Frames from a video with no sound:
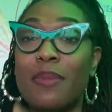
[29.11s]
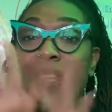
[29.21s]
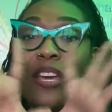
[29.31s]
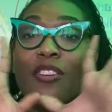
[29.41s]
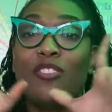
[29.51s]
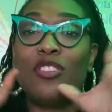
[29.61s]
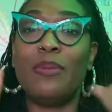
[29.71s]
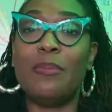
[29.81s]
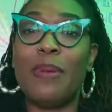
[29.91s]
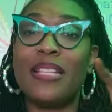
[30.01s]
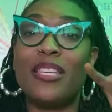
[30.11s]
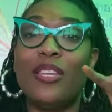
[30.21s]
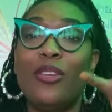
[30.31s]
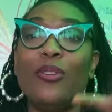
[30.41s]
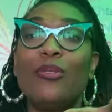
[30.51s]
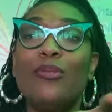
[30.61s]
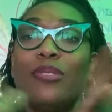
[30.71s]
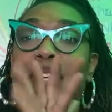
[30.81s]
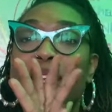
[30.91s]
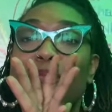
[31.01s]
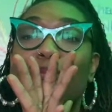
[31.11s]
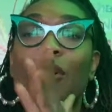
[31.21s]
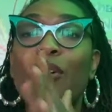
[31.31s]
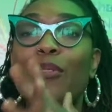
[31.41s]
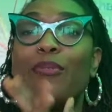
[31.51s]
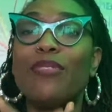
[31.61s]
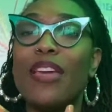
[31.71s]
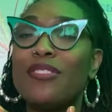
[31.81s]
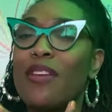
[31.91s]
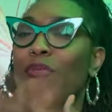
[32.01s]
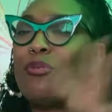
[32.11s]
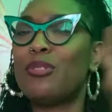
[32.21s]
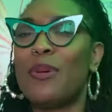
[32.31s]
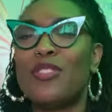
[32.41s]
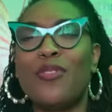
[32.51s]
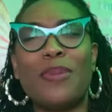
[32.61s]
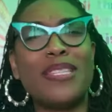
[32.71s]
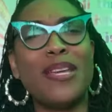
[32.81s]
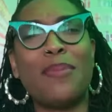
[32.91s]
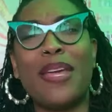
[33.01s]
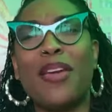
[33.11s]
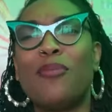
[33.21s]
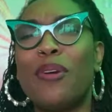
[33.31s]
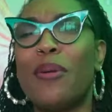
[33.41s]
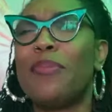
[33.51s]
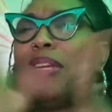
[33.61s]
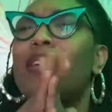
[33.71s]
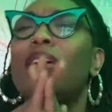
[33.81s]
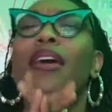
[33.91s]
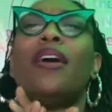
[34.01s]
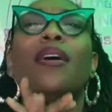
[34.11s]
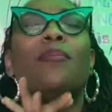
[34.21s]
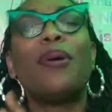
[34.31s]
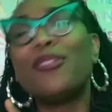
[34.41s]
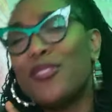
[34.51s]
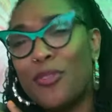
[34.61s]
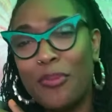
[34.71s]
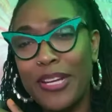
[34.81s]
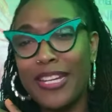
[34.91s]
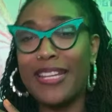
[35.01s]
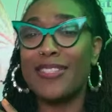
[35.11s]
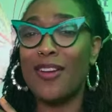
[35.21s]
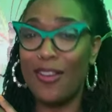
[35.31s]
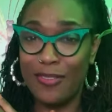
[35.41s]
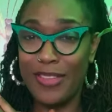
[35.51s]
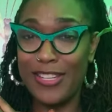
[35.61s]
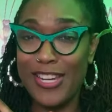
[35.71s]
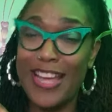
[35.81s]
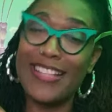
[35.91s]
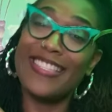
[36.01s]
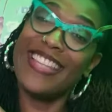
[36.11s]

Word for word: May the energy be back to you tenfold. Thanks to everyone who's purchased from my team, my Kindle company, personal readings, all of that jazz.